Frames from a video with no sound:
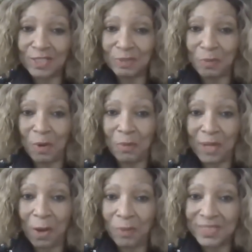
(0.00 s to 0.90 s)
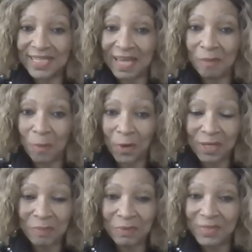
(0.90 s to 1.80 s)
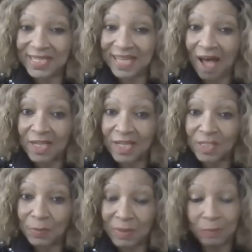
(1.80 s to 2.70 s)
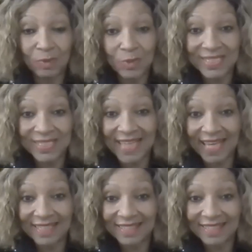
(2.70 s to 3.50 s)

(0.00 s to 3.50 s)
where we hope to get more community college people to attend.